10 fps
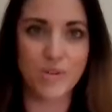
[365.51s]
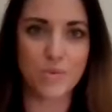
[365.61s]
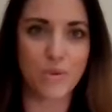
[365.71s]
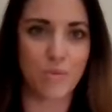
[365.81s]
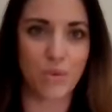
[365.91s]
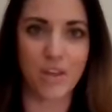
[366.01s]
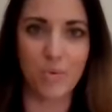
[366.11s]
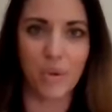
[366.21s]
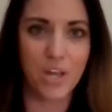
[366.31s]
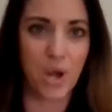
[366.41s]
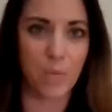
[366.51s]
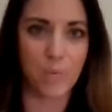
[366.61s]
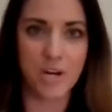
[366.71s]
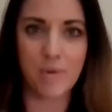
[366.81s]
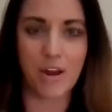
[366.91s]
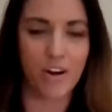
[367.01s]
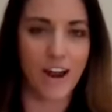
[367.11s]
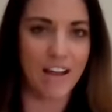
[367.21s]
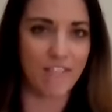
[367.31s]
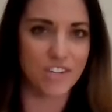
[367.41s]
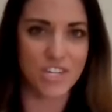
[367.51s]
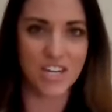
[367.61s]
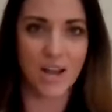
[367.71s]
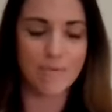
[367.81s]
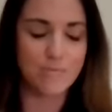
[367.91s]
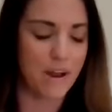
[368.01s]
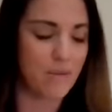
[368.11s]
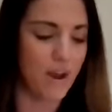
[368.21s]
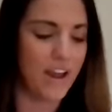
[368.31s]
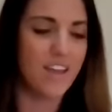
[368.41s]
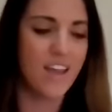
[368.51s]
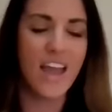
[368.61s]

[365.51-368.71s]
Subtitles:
which we were really, really open about our average incomes by rank.